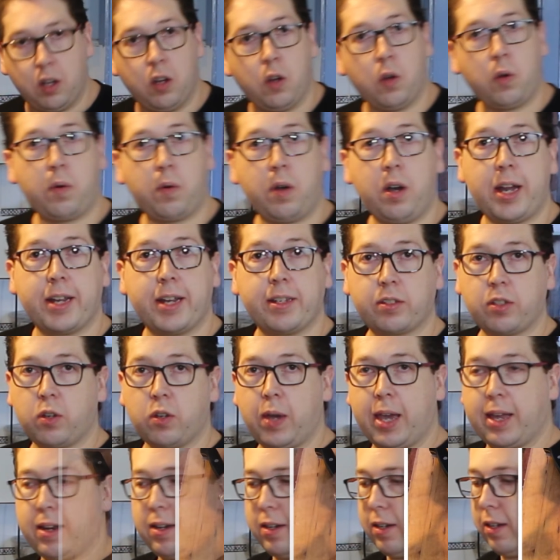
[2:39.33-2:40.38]
Alright,
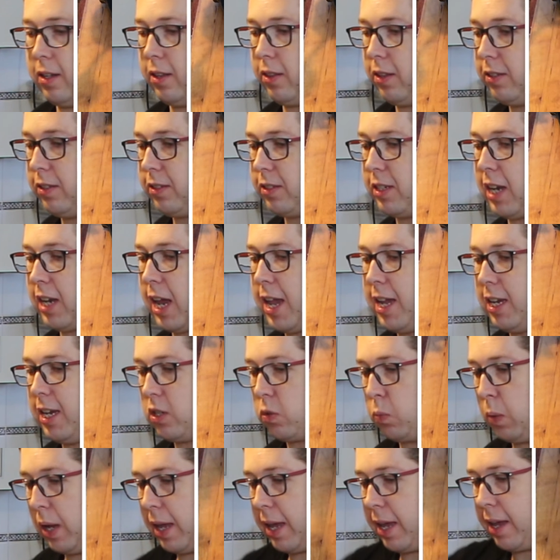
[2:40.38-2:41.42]
so at this
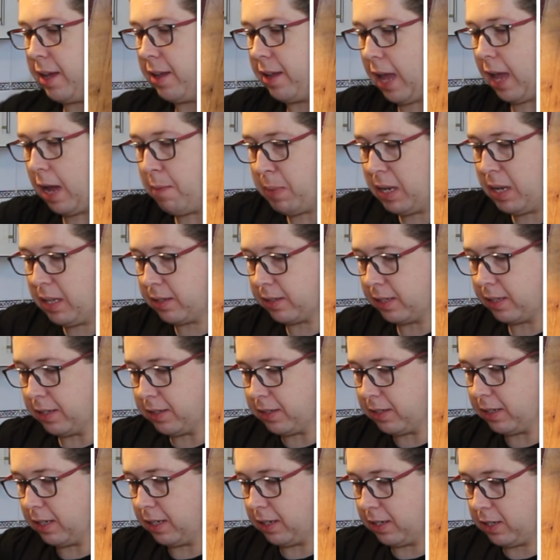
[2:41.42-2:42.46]
stage where our mix
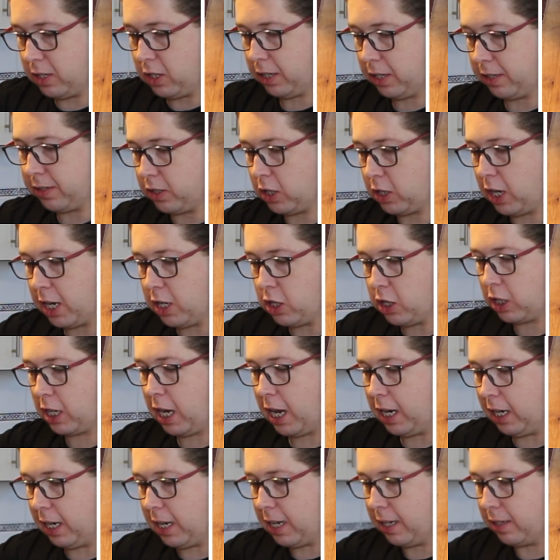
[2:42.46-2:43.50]
has just changed
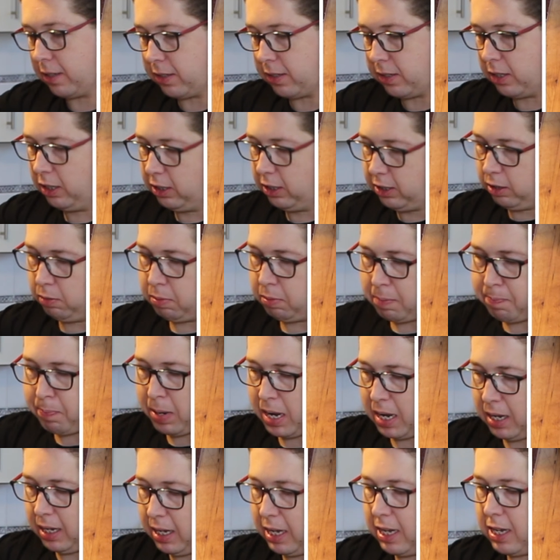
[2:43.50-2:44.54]
colour, still a little bit
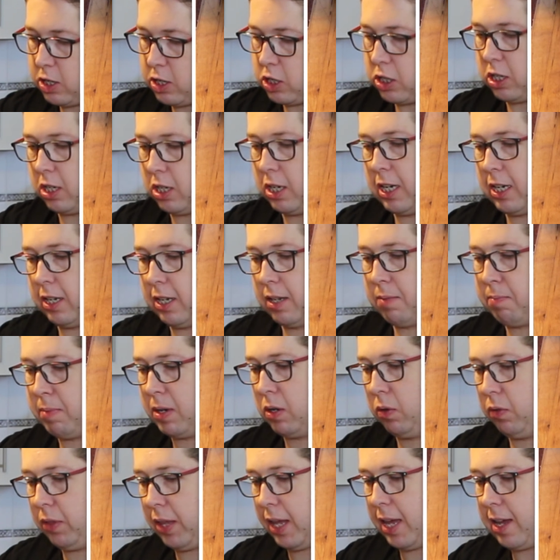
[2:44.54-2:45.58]
pinkish in the
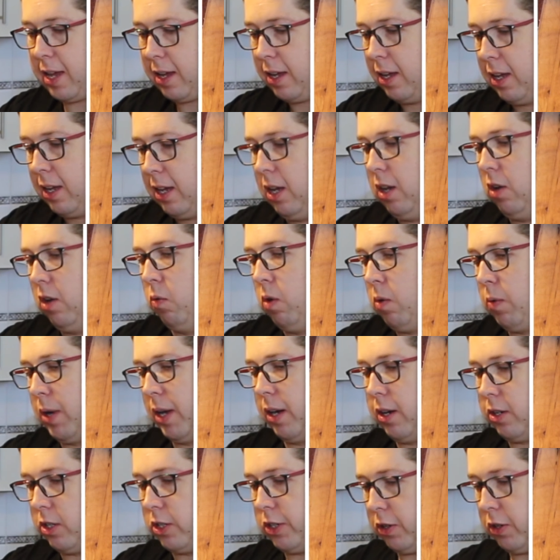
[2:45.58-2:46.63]
middle there, what
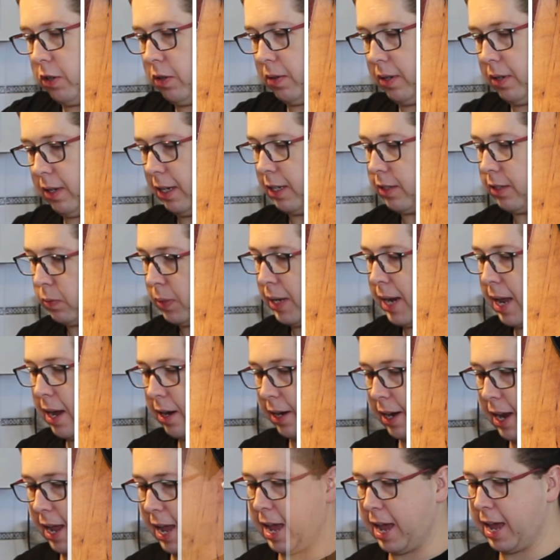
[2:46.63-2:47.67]
we're going to do is we're now
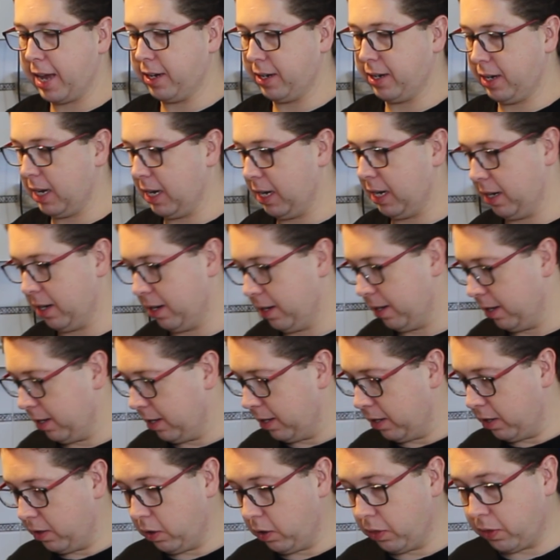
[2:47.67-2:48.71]
going to add in
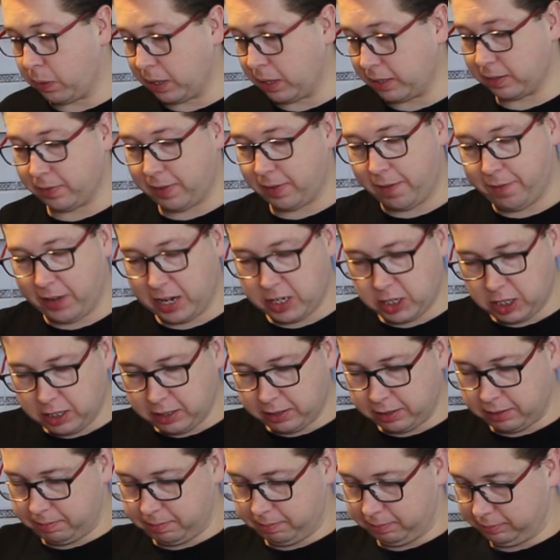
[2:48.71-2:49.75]
the rest of our
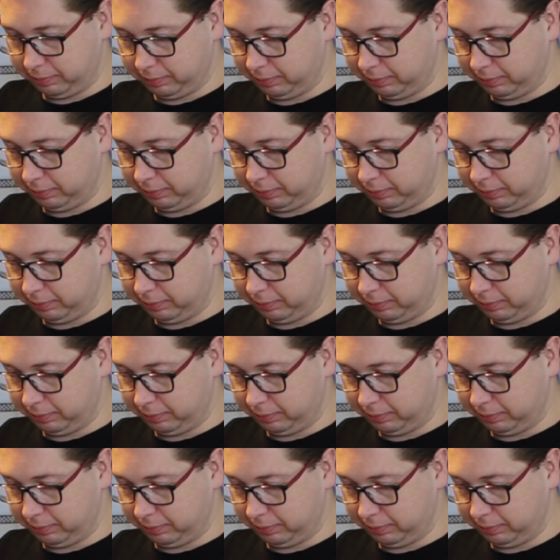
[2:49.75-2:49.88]
veggies.